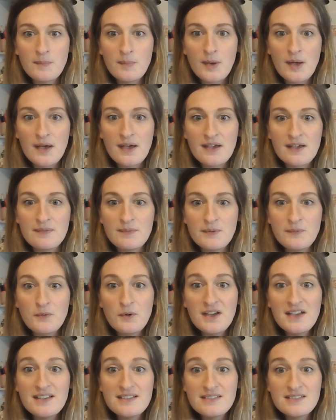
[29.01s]
but
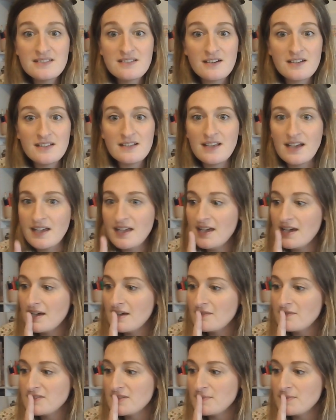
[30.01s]
before I get started, I
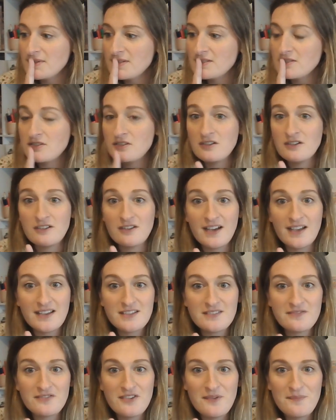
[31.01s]
have something to
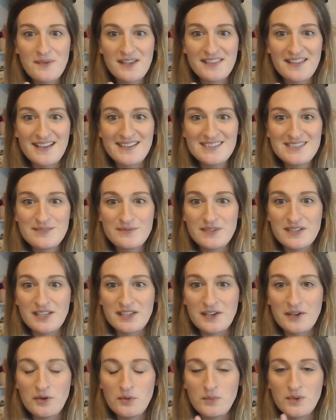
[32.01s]
correct from my last
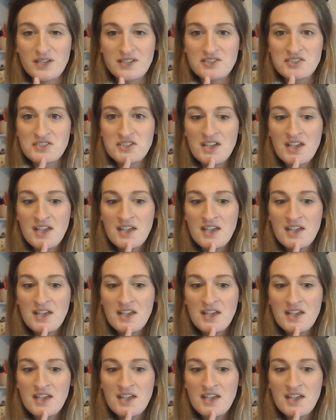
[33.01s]
video, which